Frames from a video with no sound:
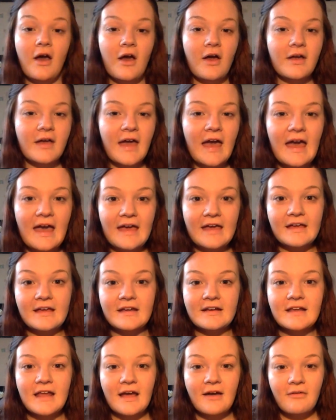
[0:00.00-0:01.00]
Okay,
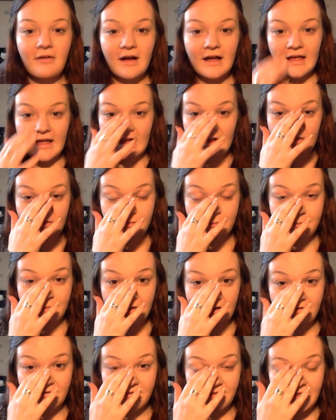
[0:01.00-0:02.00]
now I have
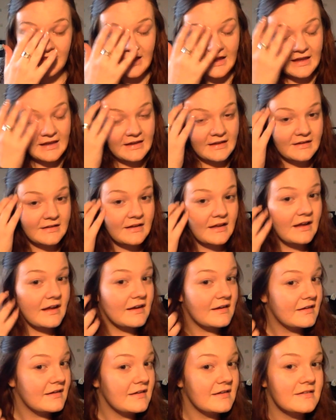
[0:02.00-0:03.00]
buffed that in
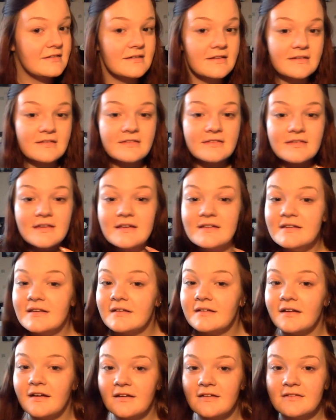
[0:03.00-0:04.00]
and it is
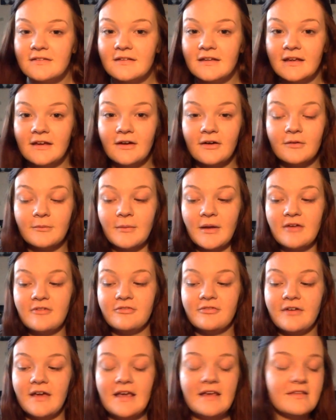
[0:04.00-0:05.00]
sitting nicely on my
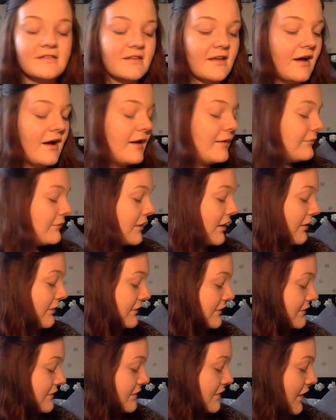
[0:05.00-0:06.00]
face. I'm
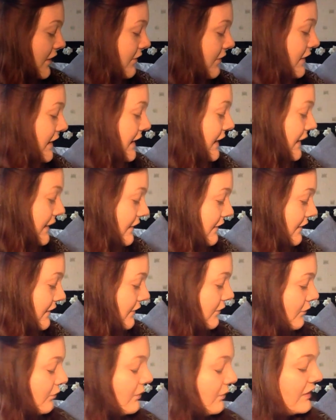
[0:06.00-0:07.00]
going to go in
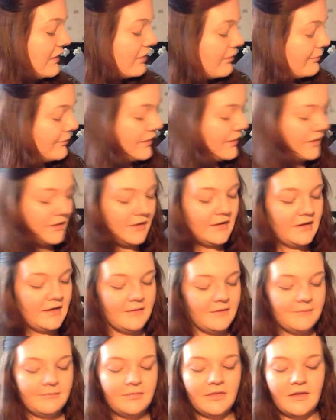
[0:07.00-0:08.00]
with my
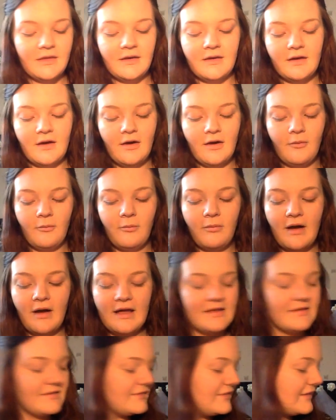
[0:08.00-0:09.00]

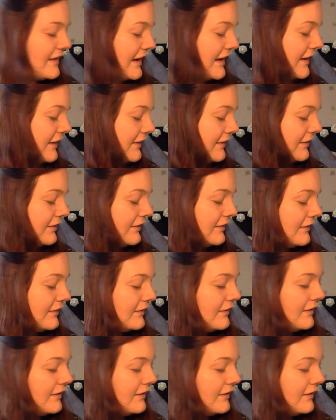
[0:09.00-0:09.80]
YSL